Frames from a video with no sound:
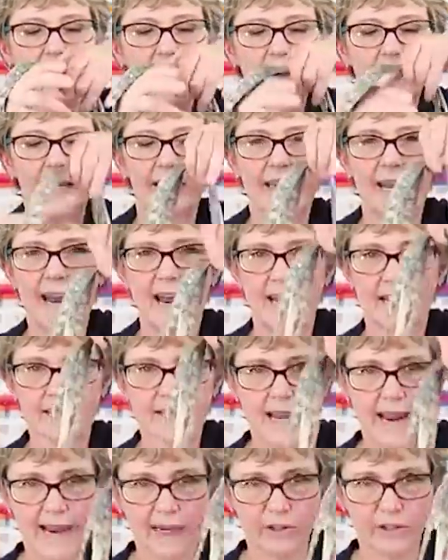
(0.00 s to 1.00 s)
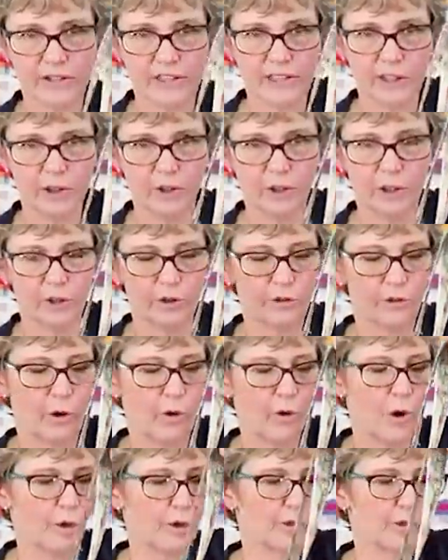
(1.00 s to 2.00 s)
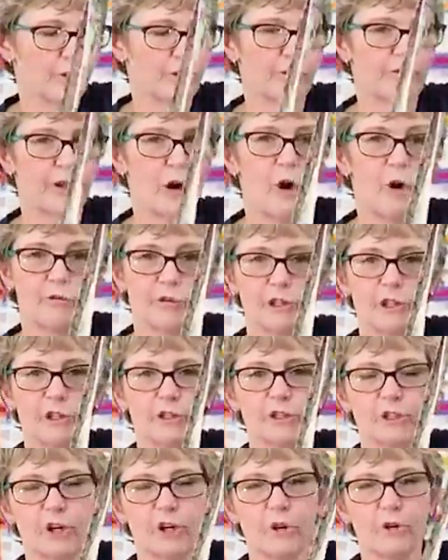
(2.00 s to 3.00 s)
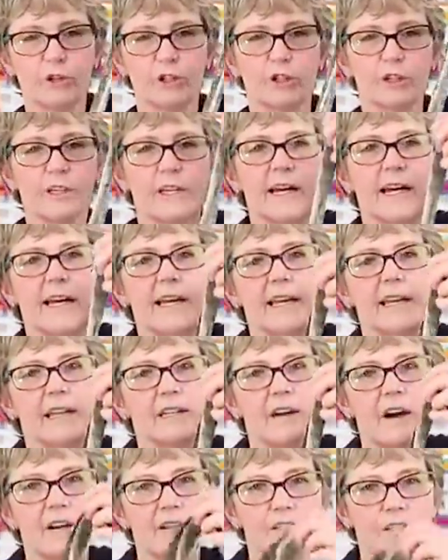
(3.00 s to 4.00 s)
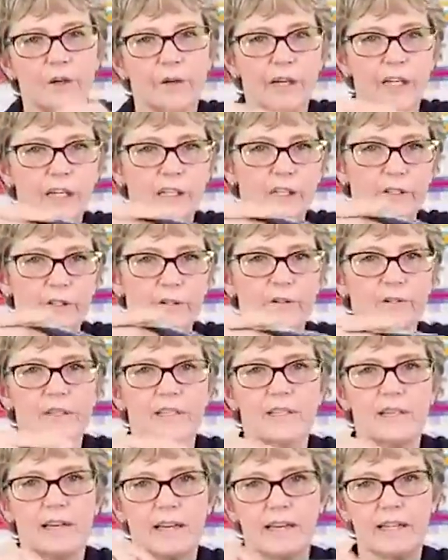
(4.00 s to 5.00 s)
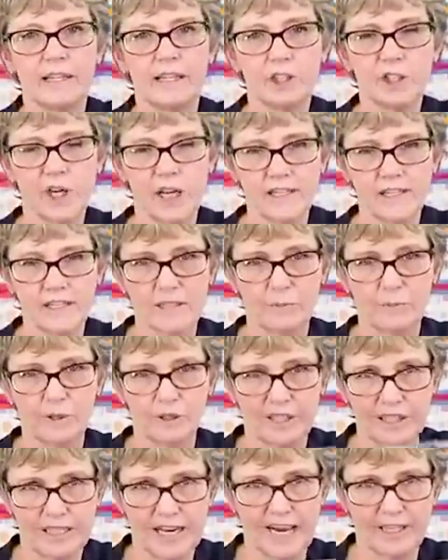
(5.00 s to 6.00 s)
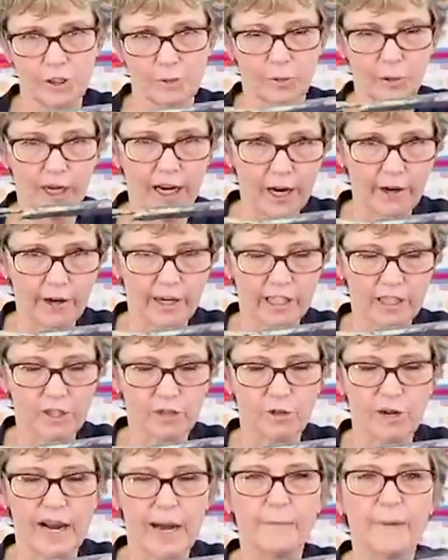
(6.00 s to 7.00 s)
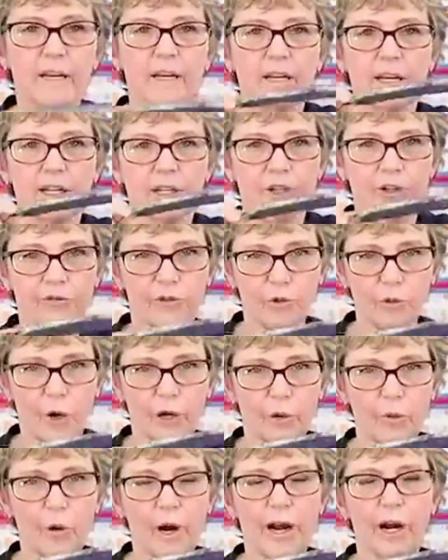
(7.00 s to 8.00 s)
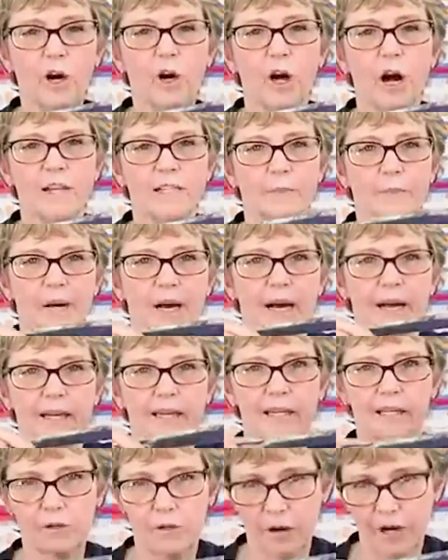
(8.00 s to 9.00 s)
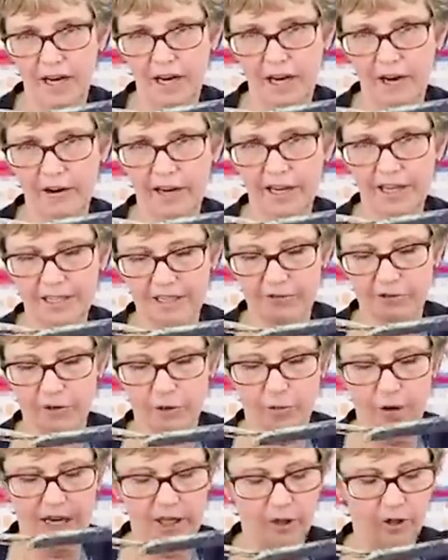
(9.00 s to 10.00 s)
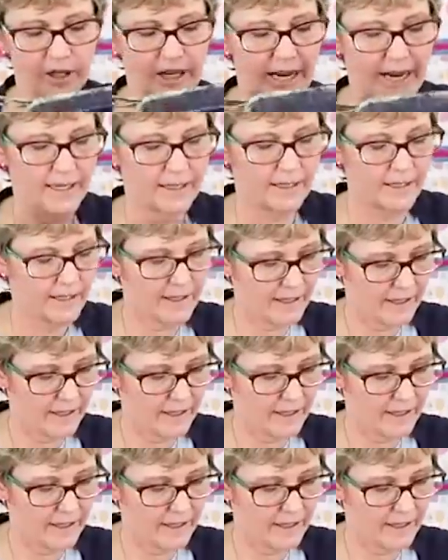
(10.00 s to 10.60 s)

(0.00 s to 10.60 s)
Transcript: It has handles that you can throw over, over your shoulder. It also includes an adjustable, detachable carrying strap, so if you want to wear it crossbody or carry it a different way, you can.